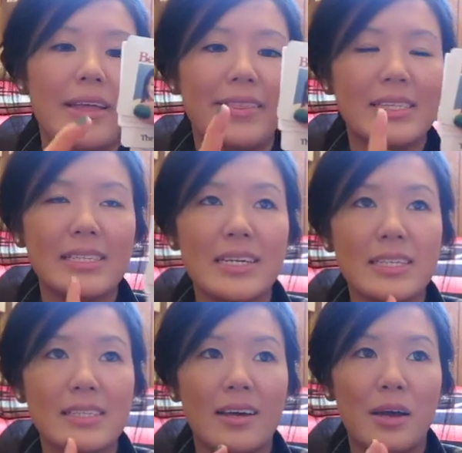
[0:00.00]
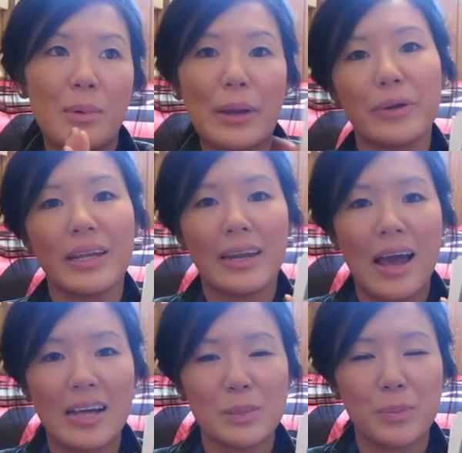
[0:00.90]
This is, I work at a
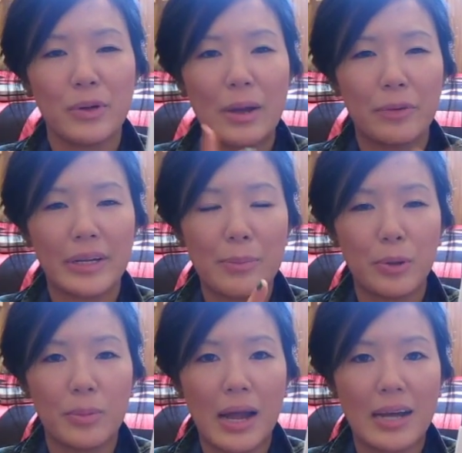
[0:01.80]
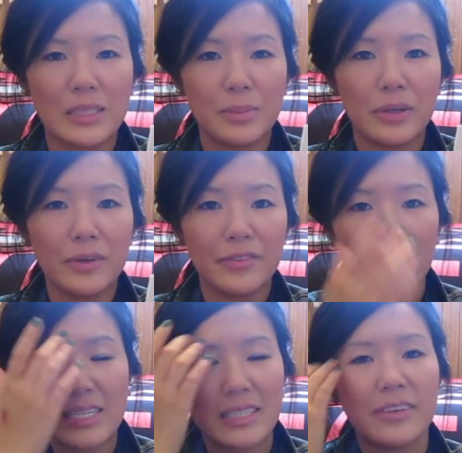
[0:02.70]
hospital. I work at Beaumont Hospital. If you
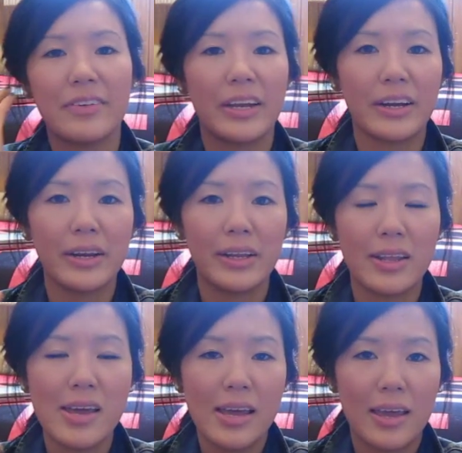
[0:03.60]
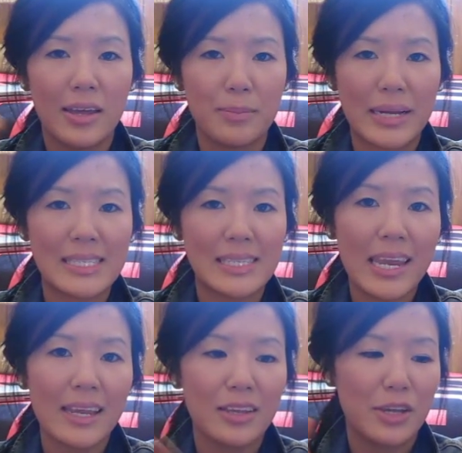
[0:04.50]
guys live here in my
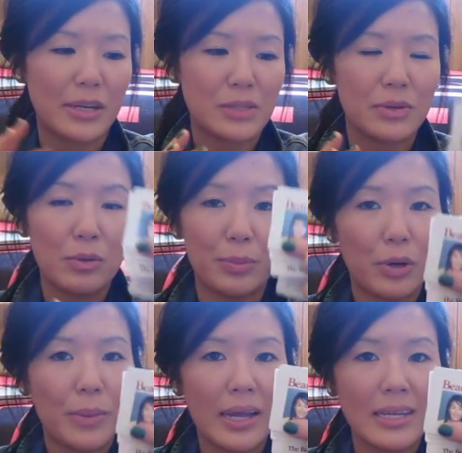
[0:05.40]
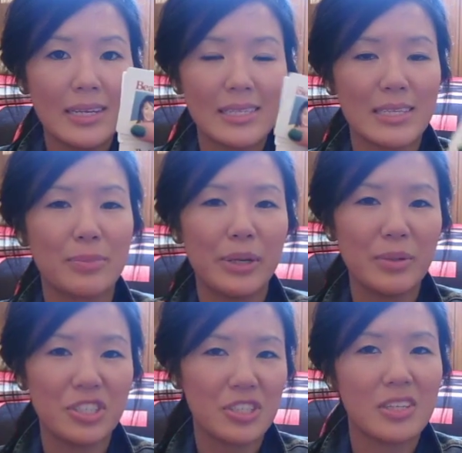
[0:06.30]
state, you guys will know what Beaumont is. It's pretty
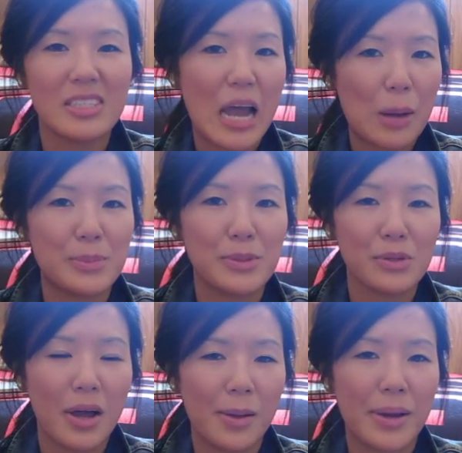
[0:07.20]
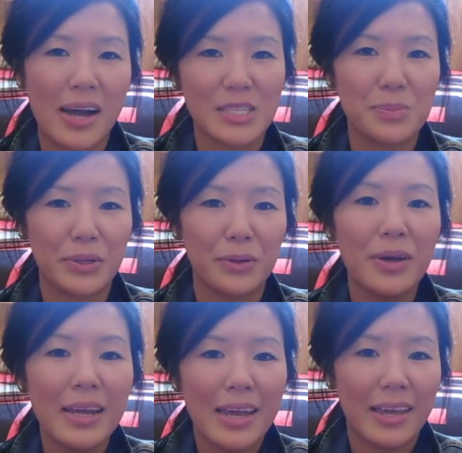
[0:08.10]
much just the top hospital
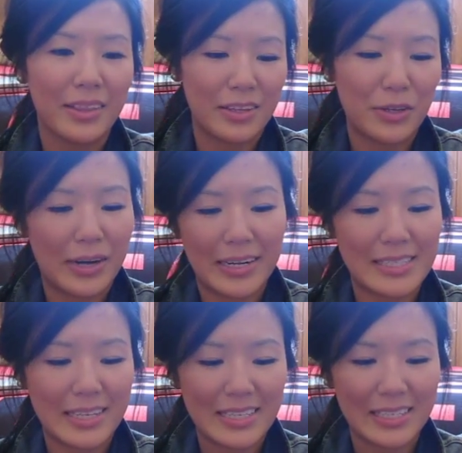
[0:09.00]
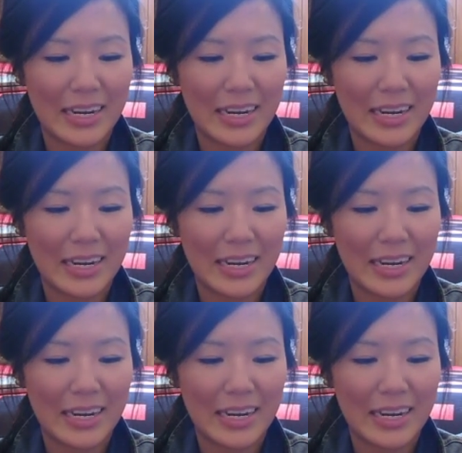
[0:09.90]
in the United States.